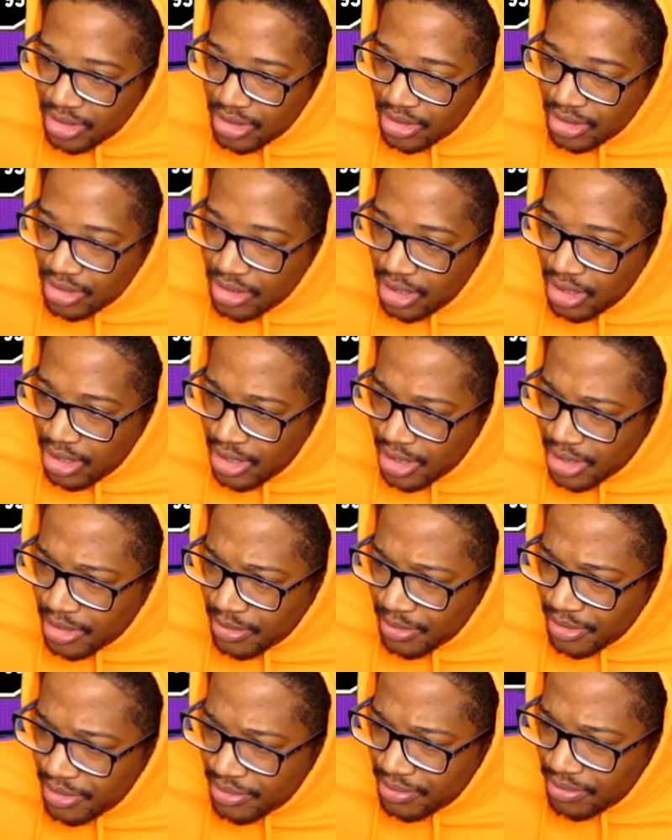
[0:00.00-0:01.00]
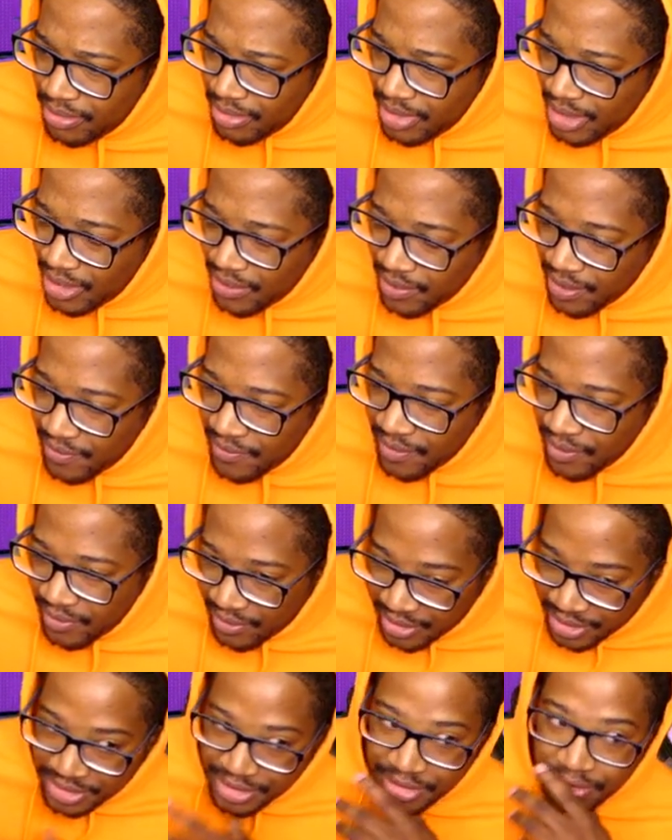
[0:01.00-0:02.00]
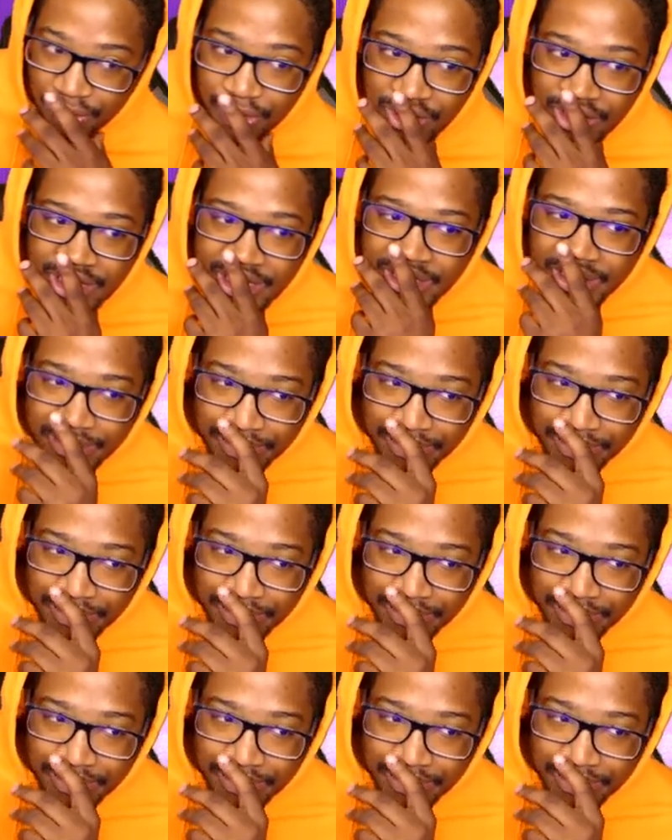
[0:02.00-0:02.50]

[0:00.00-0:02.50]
All right, come on. Blake Griffin, Christian Wood.